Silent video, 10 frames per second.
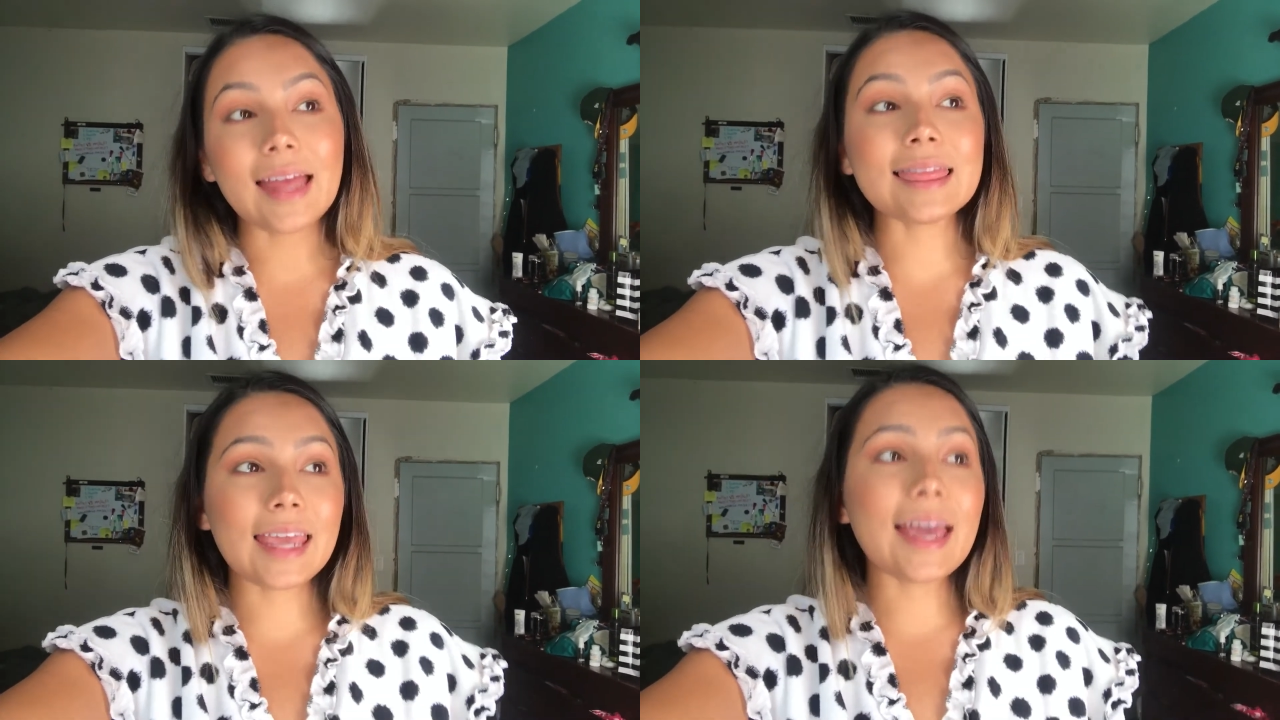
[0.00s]

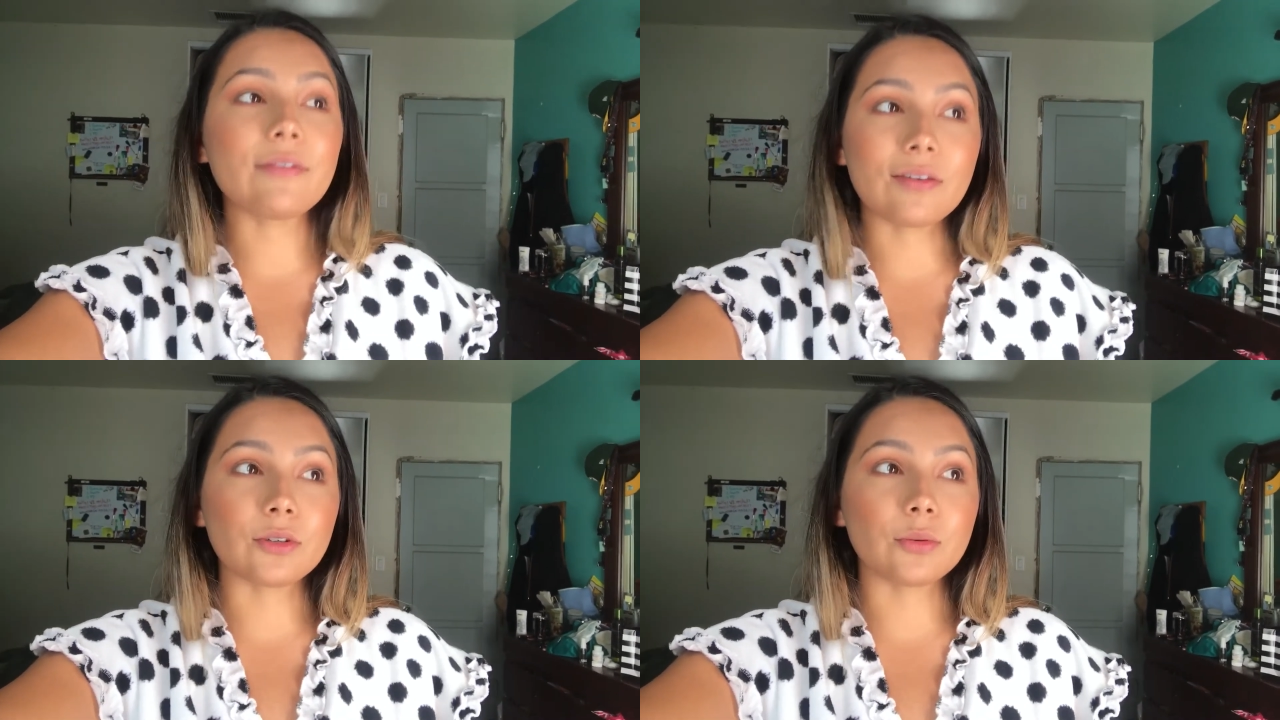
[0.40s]
and they
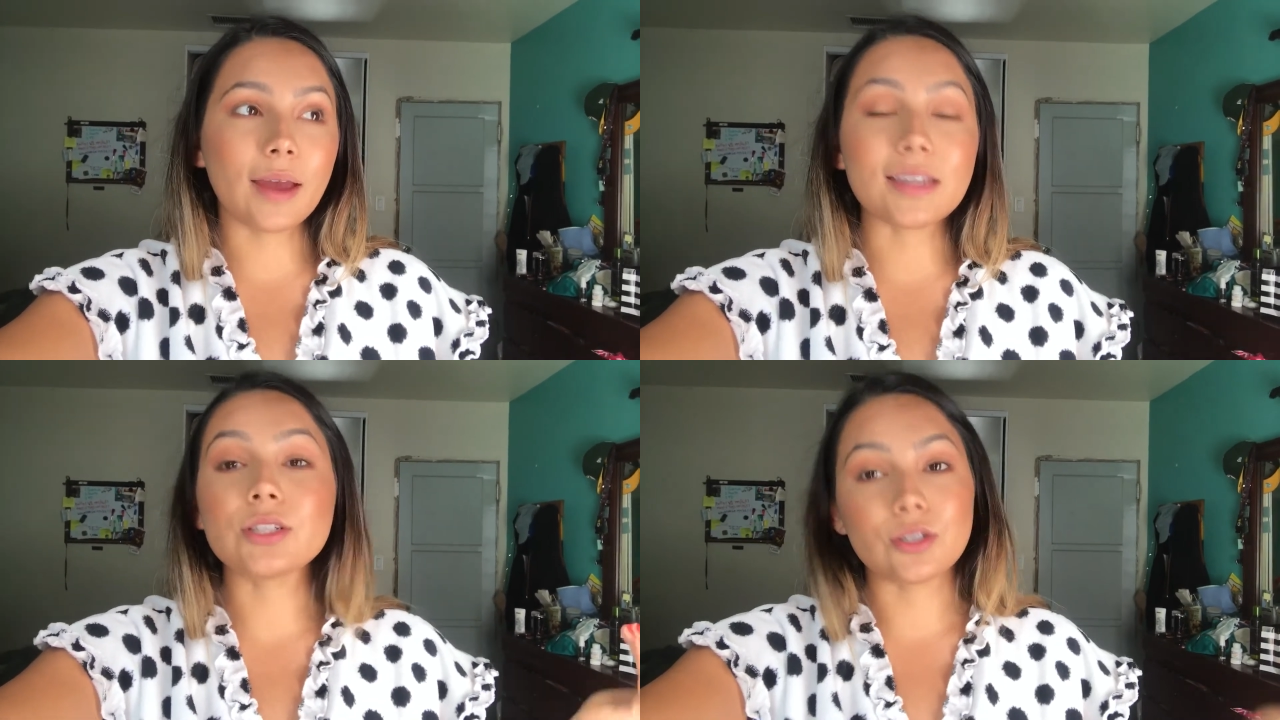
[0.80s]
have every
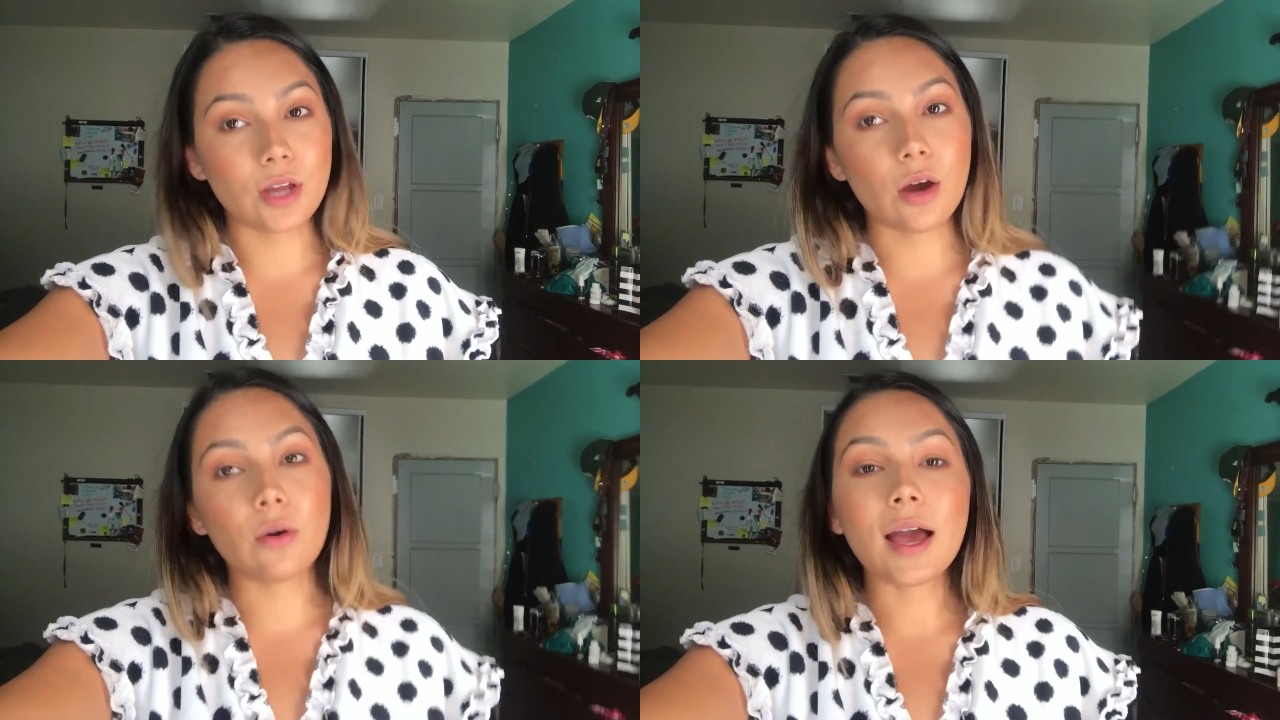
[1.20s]
right to
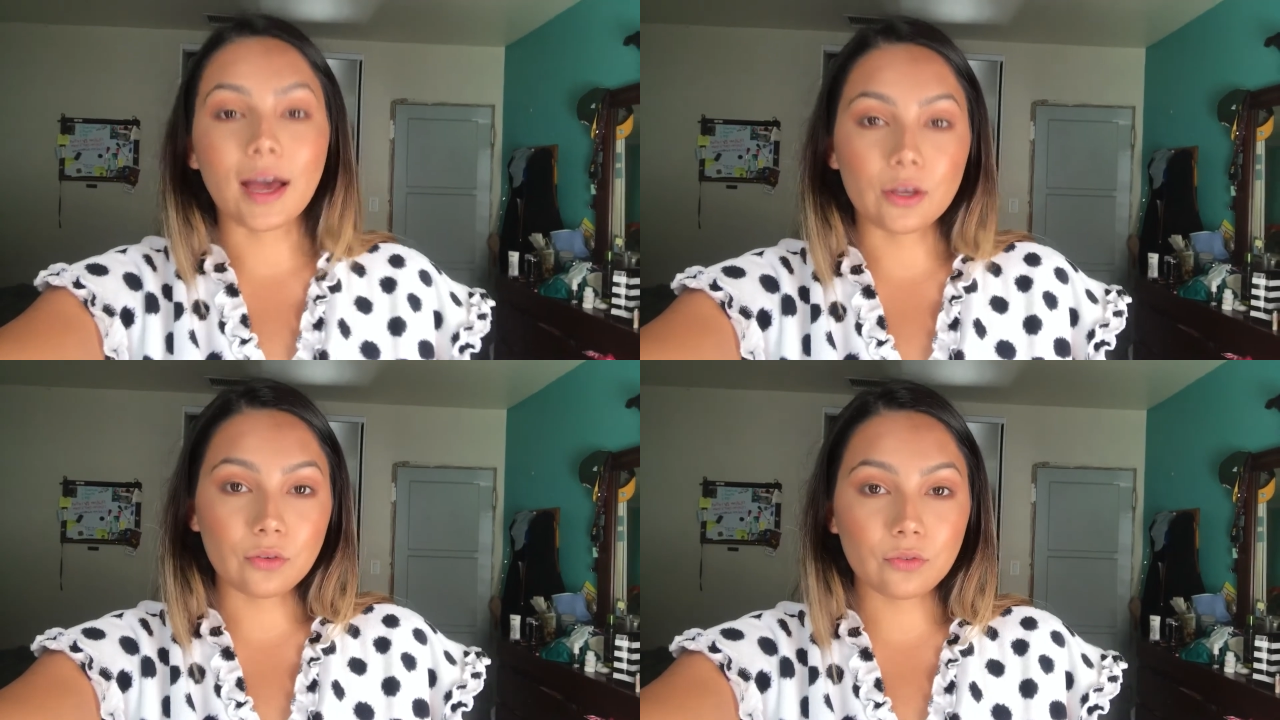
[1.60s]
know
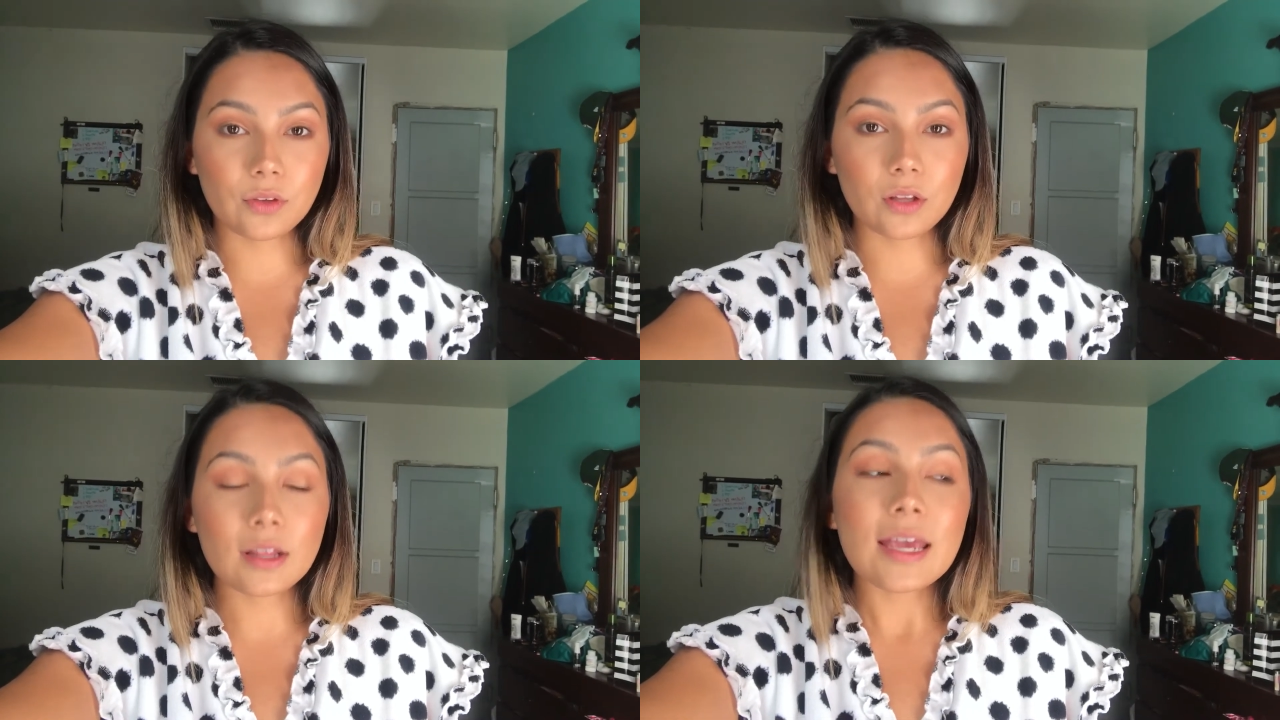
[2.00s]
how you
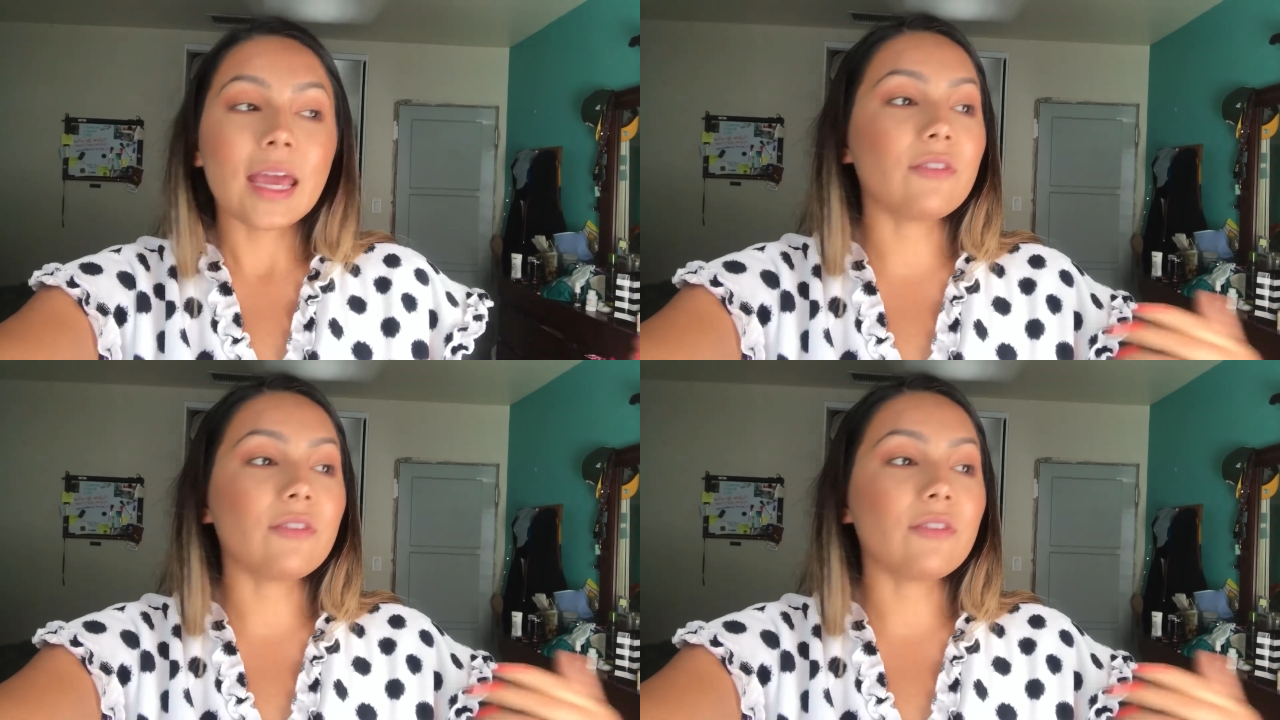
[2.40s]
feel.